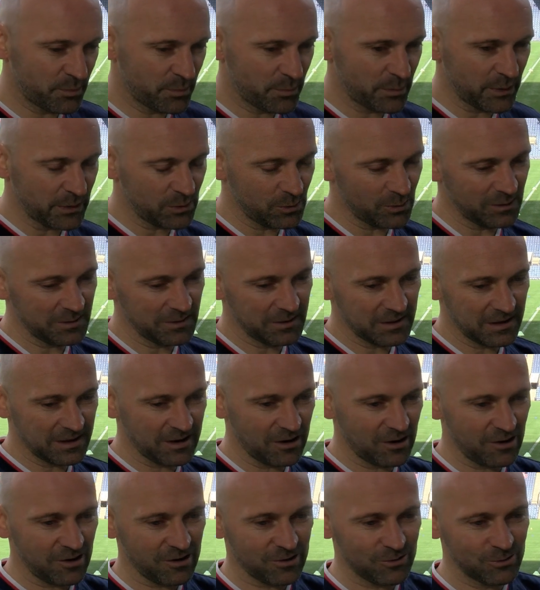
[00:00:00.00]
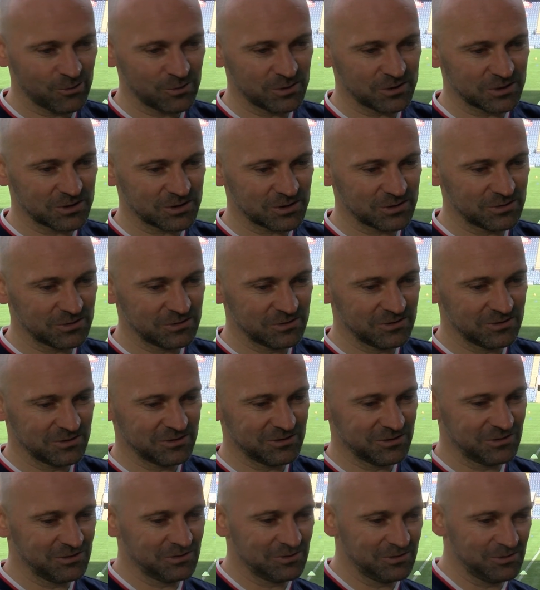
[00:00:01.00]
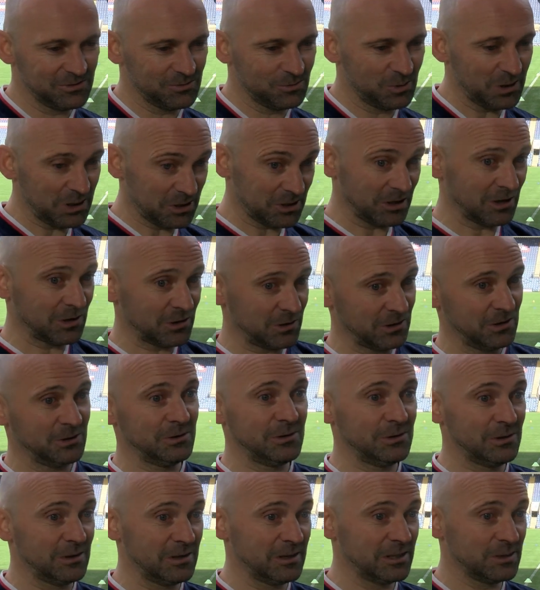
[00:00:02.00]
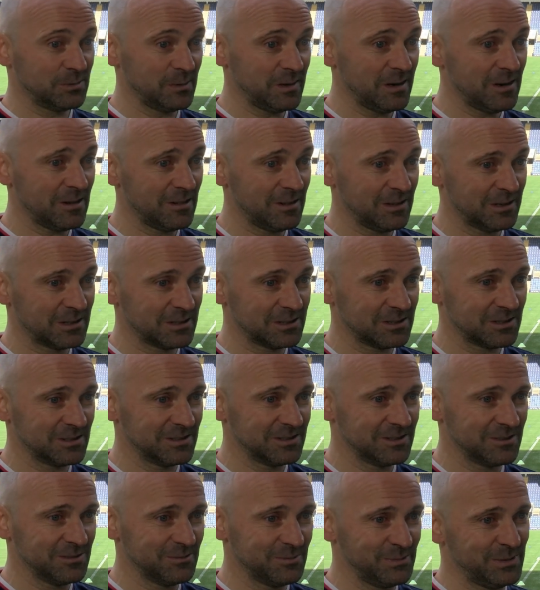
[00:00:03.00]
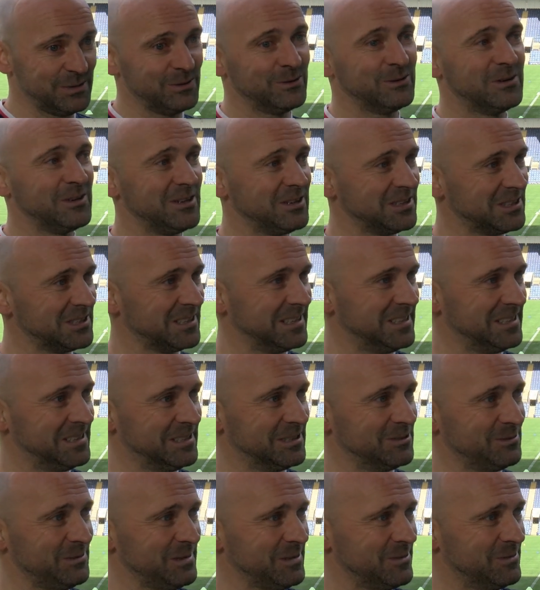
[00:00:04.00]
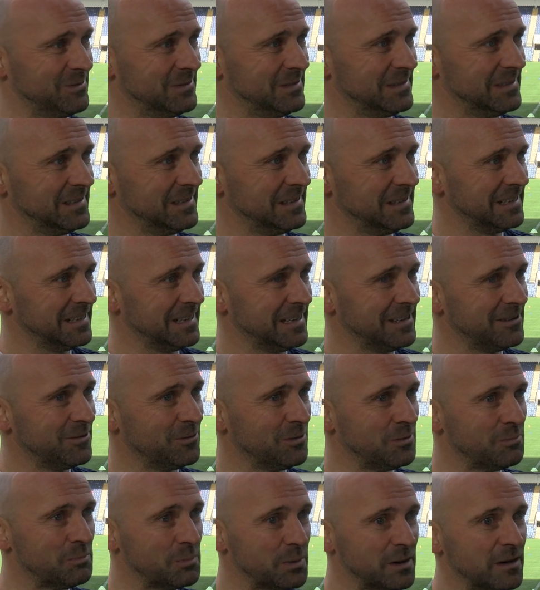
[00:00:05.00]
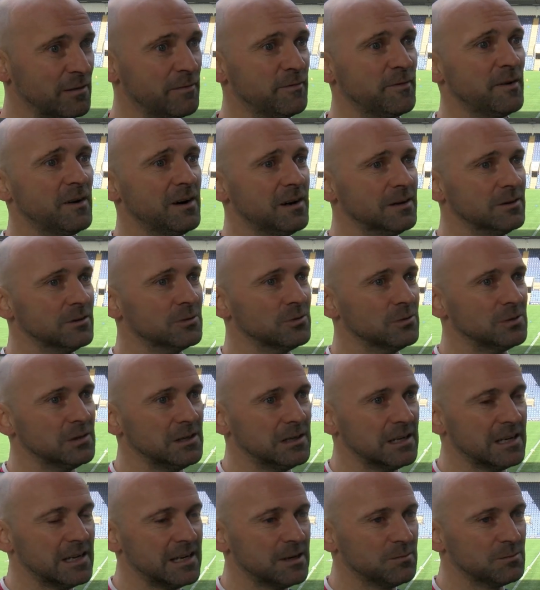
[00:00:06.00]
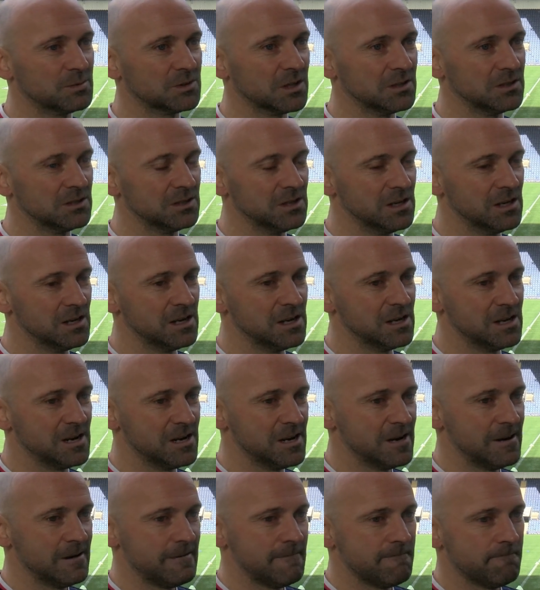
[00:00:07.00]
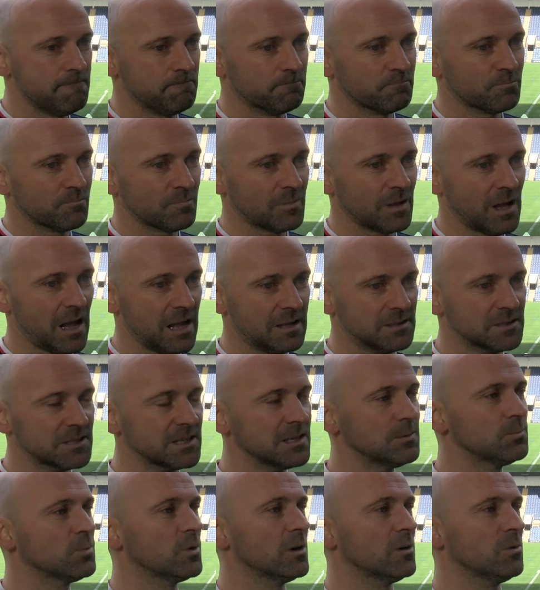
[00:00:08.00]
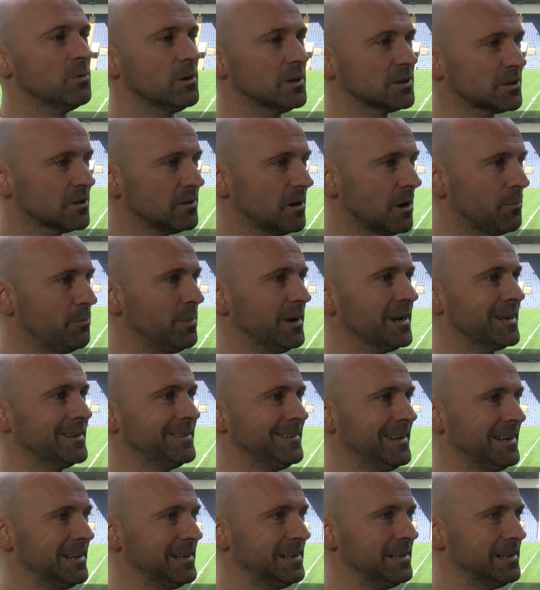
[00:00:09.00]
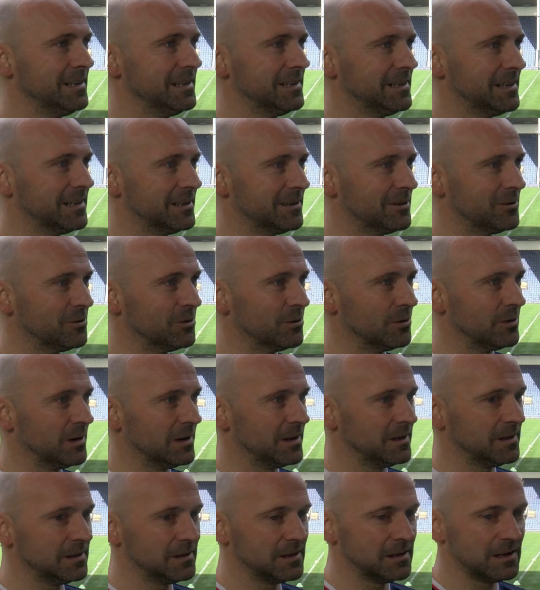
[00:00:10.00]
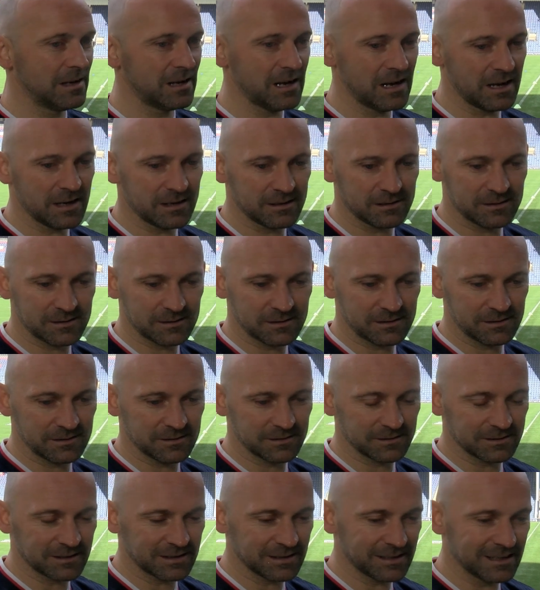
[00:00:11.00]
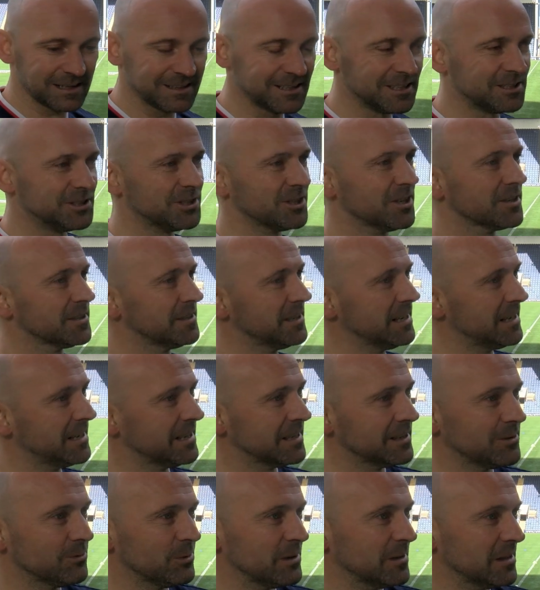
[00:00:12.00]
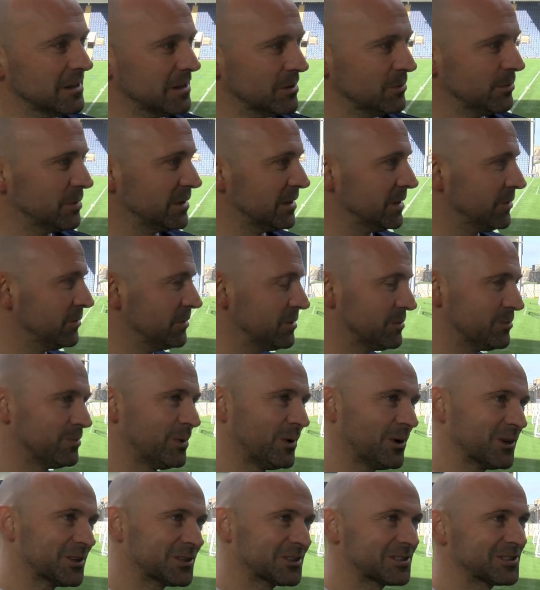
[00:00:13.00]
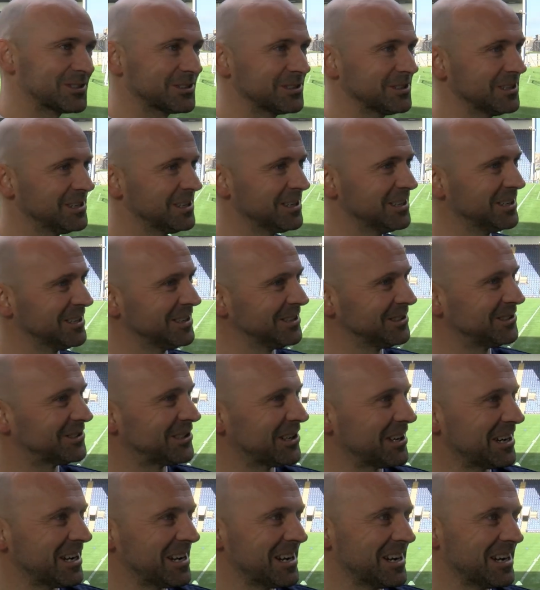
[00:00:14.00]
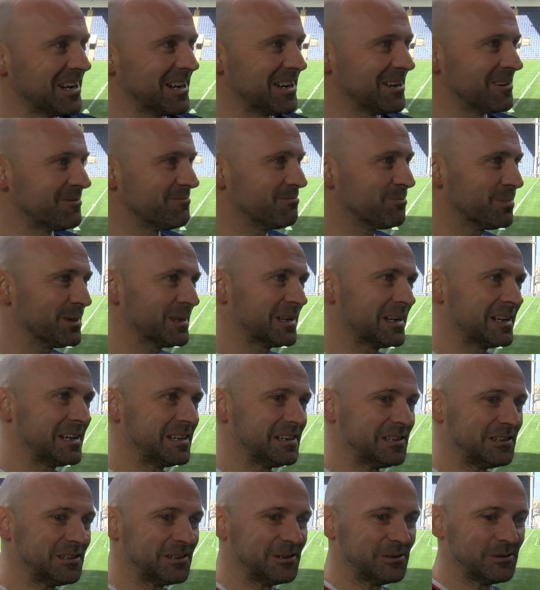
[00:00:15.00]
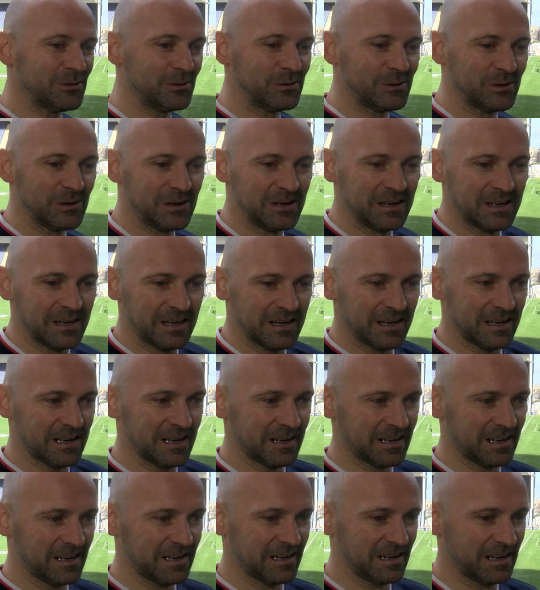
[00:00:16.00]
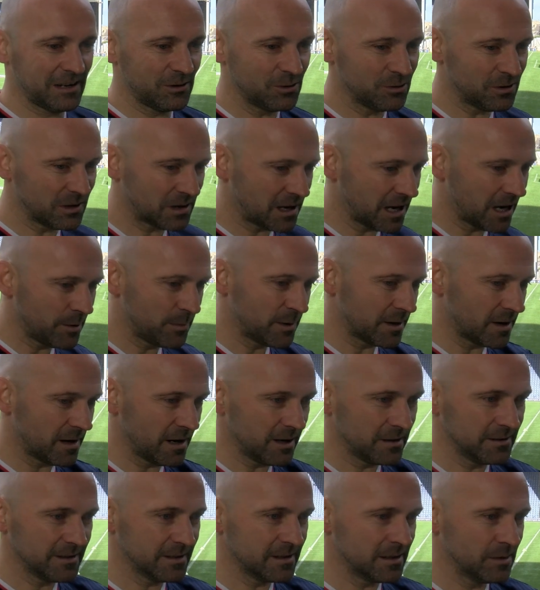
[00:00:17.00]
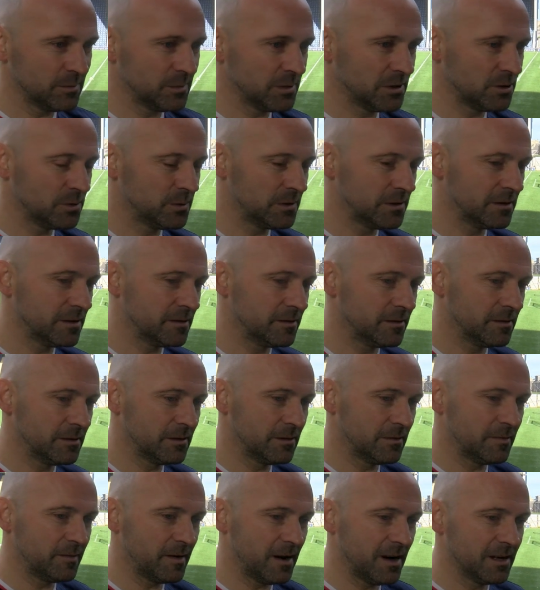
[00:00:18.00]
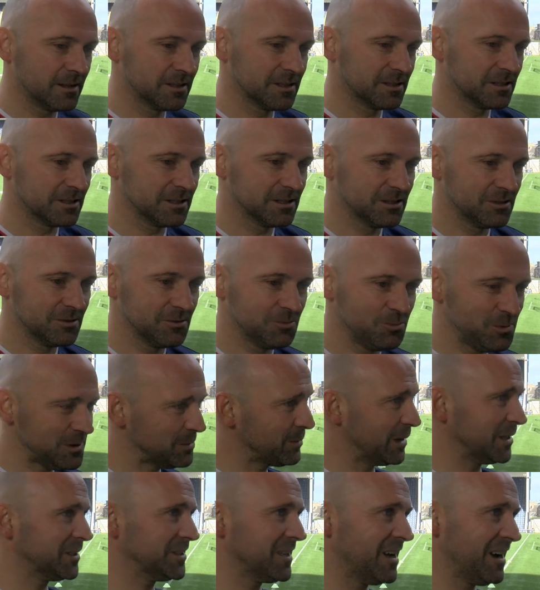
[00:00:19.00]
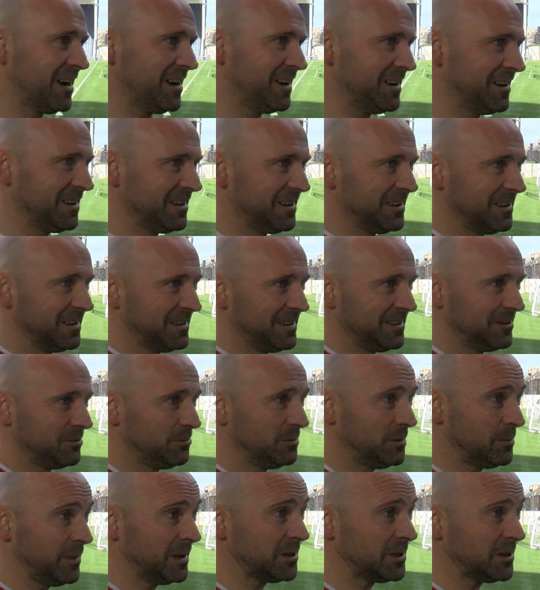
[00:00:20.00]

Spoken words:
But one thing I always wished I could do as well is be on the other side as well, you know, and be a fan going to games and seeing what it was on a big night, you know, and get the journey, whether it be with bus, train, plane, you know, and all the camaraderie between the fans. We missed that. We